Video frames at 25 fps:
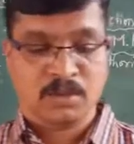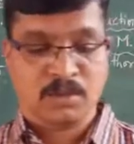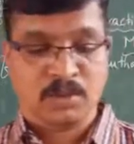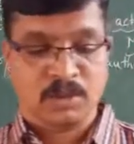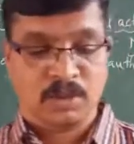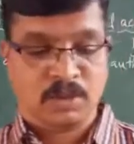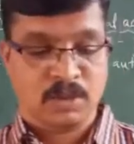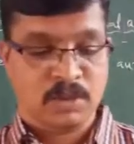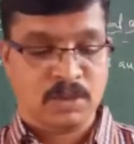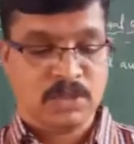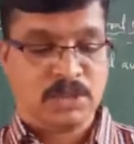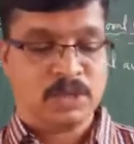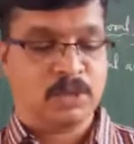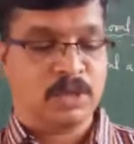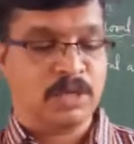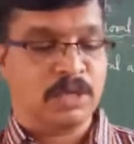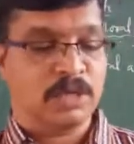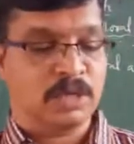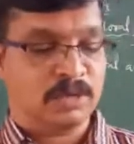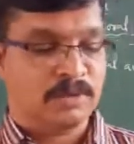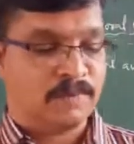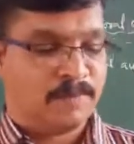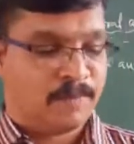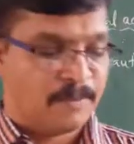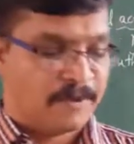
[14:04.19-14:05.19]
who is
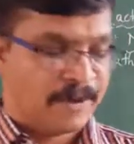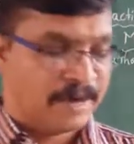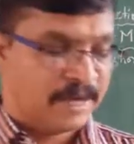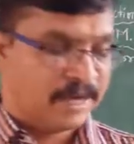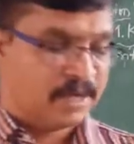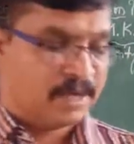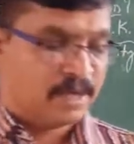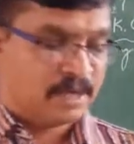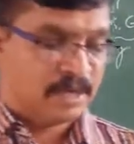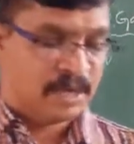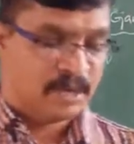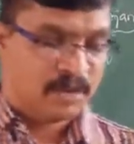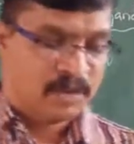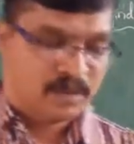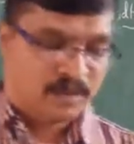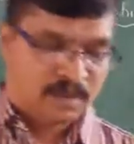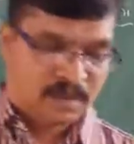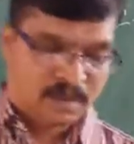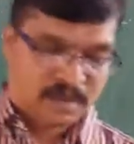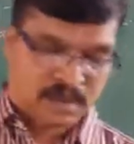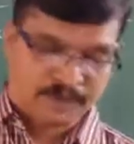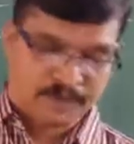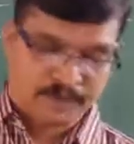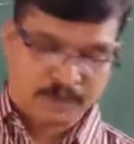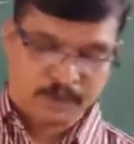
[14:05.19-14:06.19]
going to feed
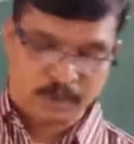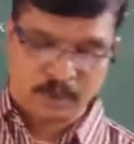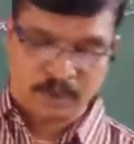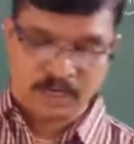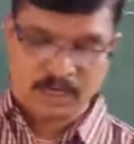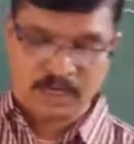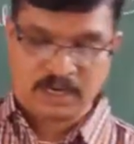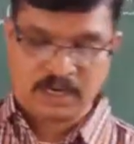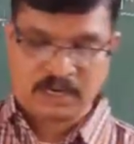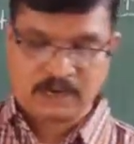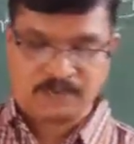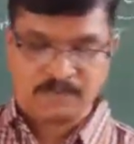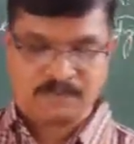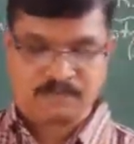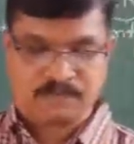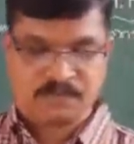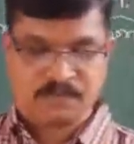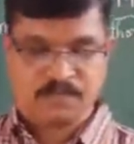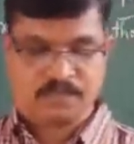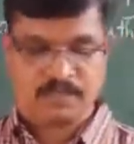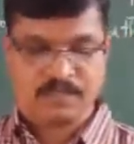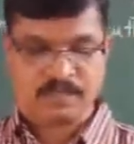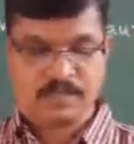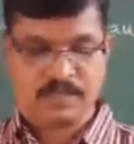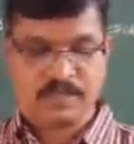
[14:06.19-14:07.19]
the poor
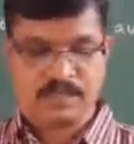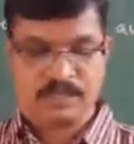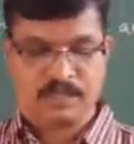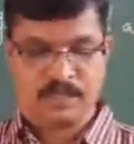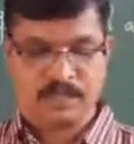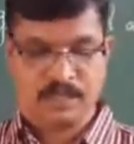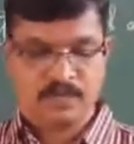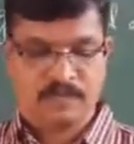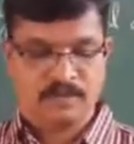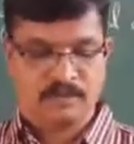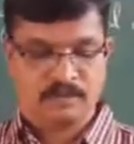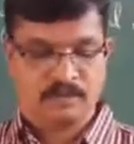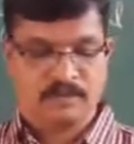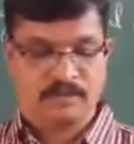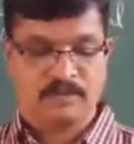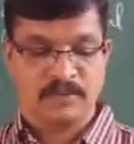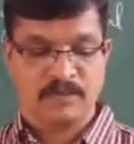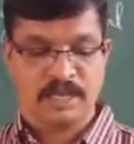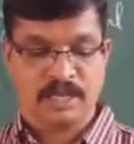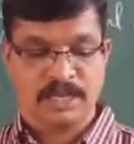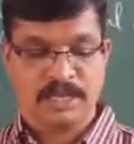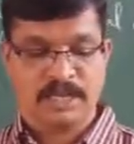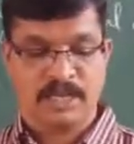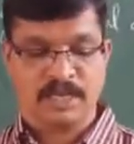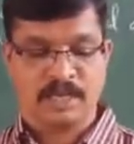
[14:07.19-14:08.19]
with
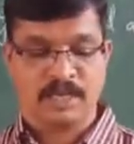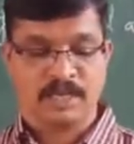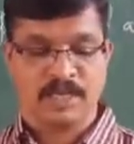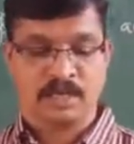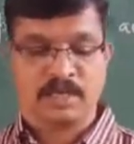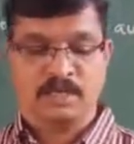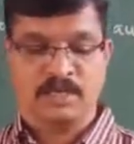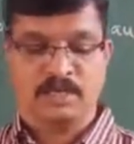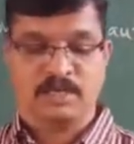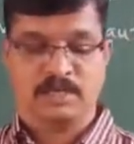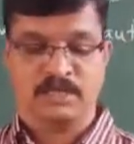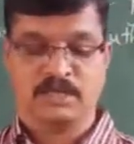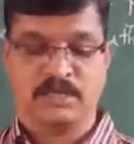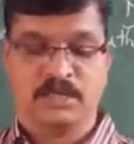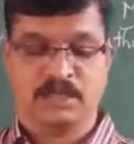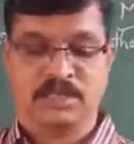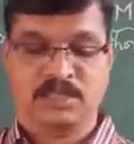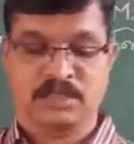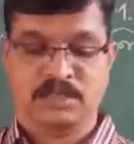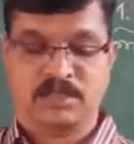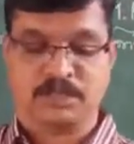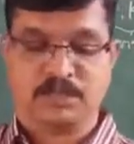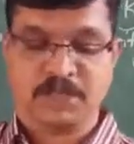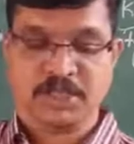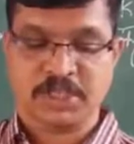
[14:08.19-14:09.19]
winning the
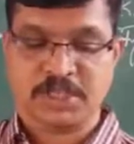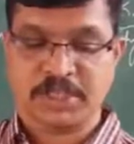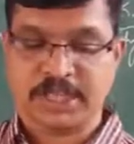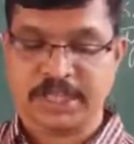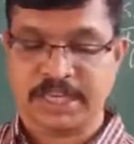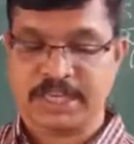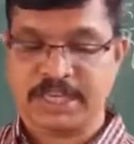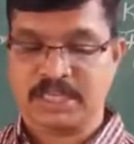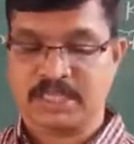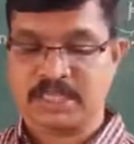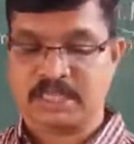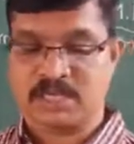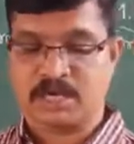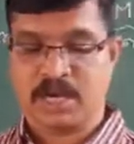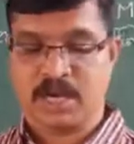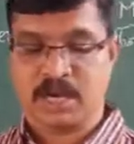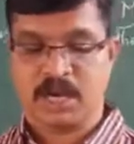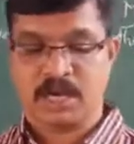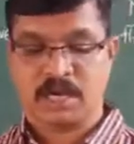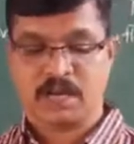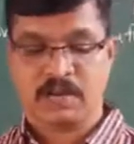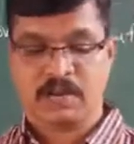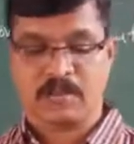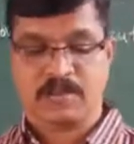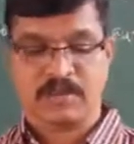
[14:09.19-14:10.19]
prestige
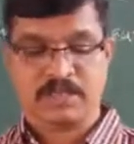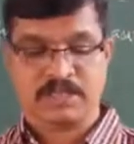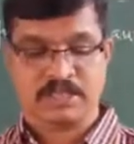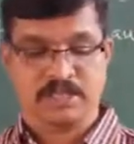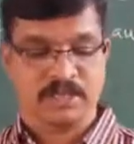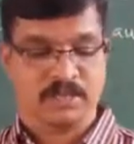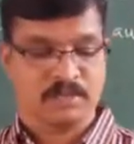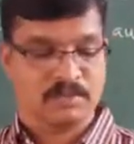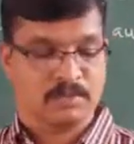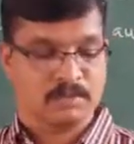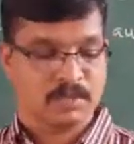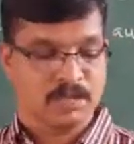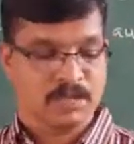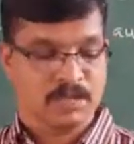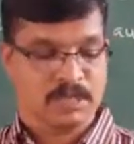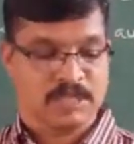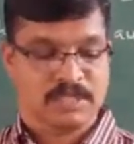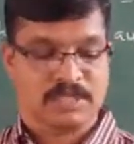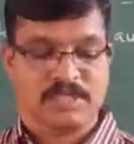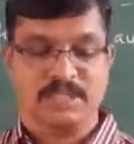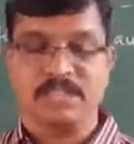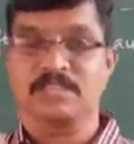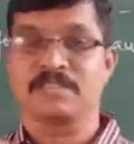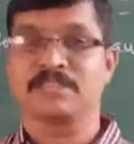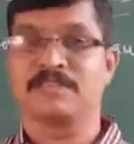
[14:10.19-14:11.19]
or with some
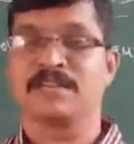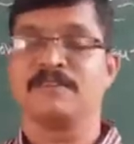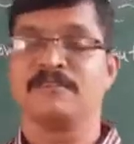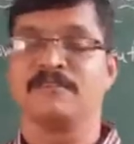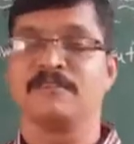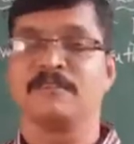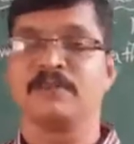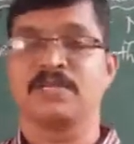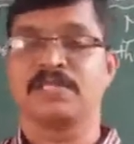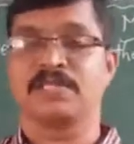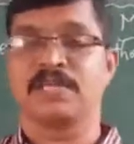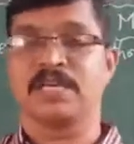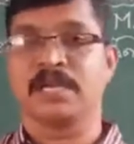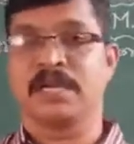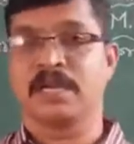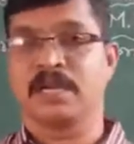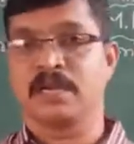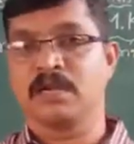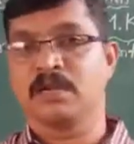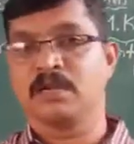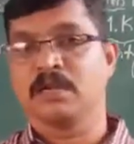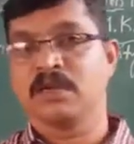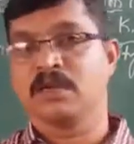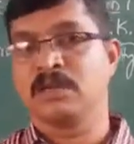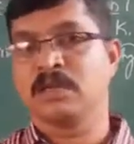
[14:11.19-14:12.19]
such selfish end
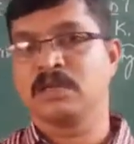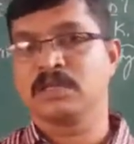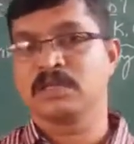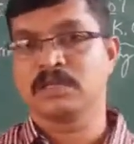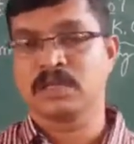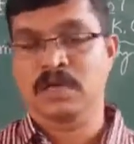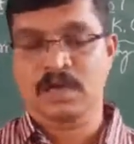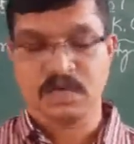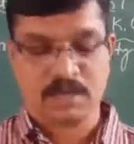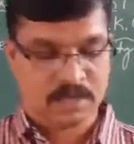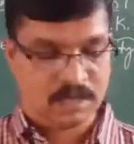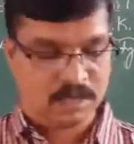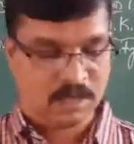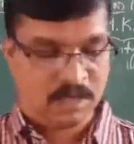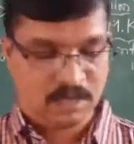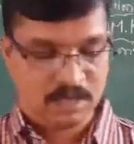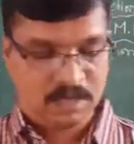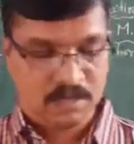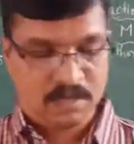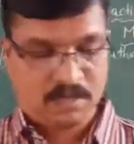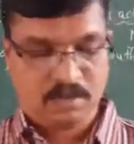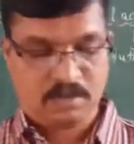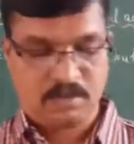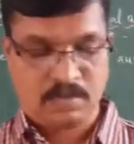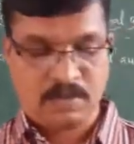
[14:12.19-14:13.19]
is not
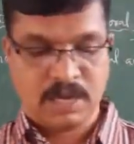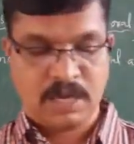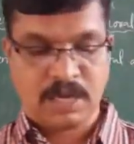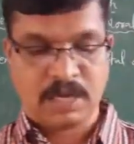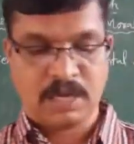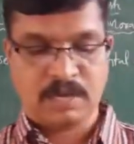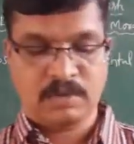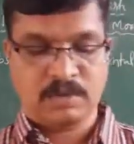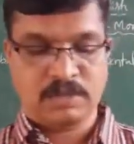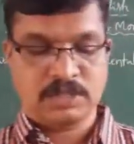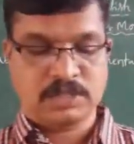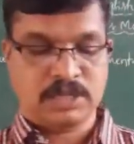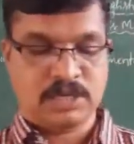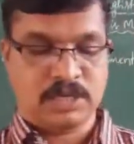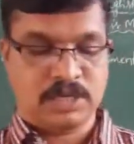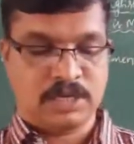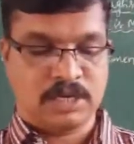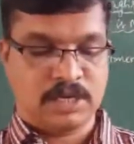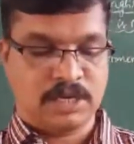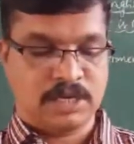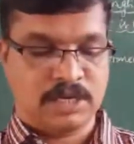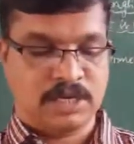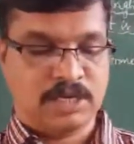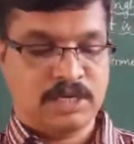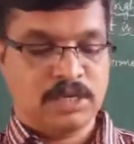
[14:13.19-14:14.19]
a moral one,
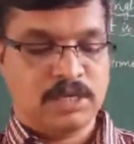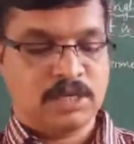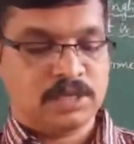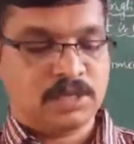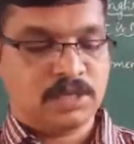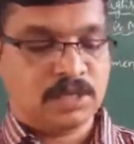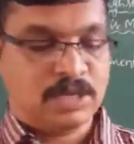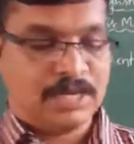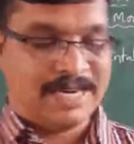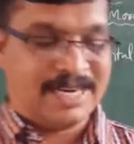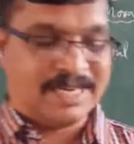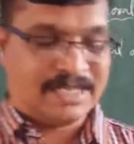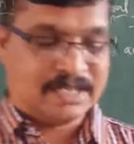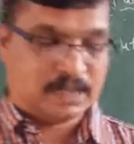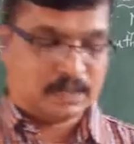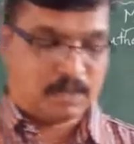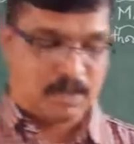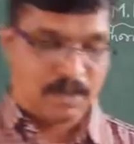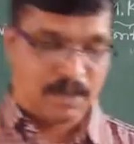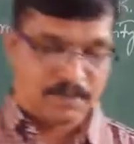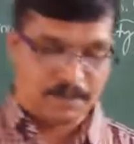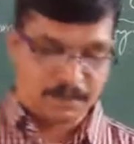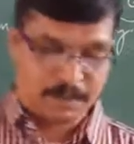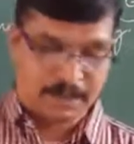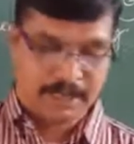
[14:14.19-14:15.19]
children. So let's
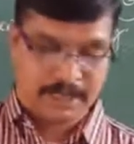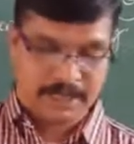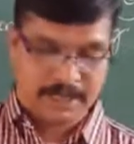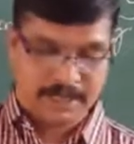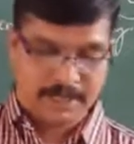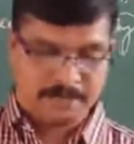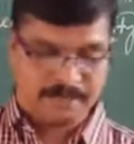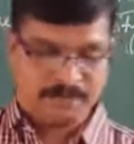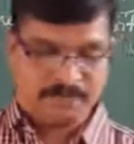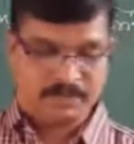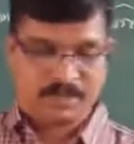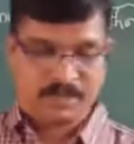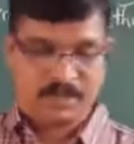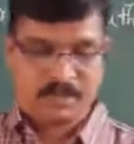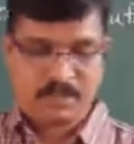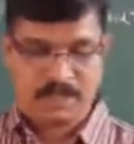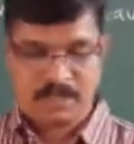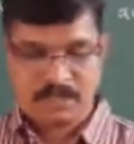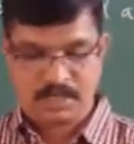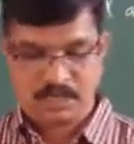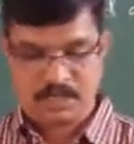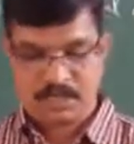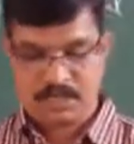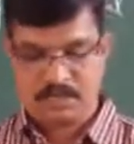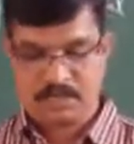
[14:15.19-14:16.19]
stop here
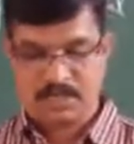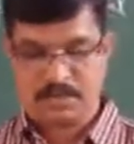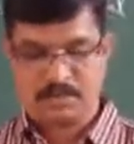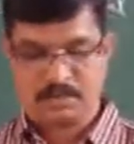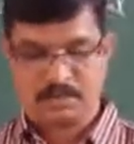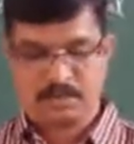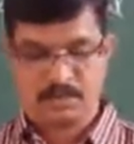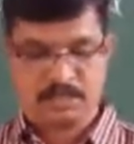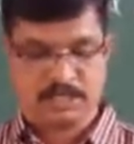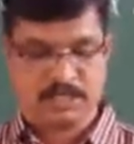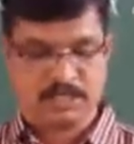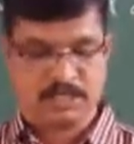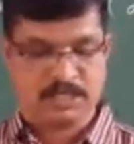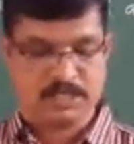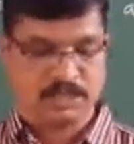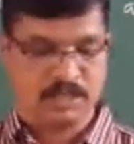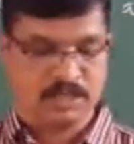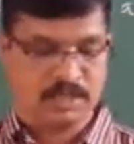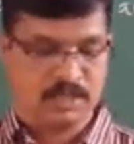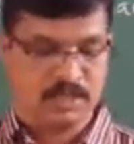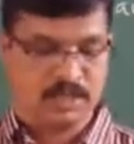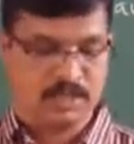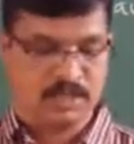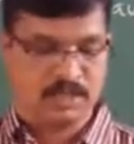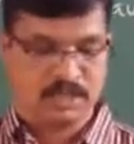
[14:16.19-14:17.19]
up to this
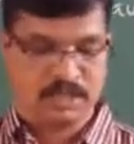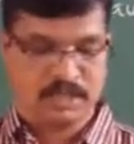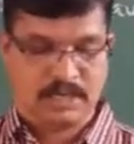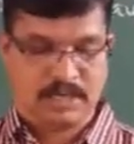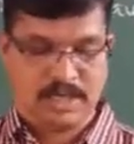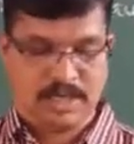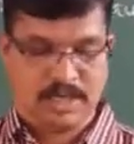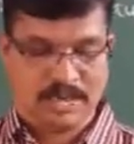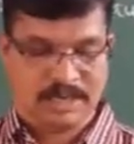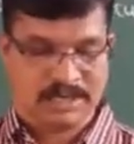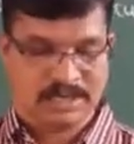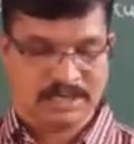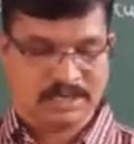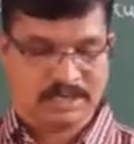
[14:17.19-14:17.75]
line,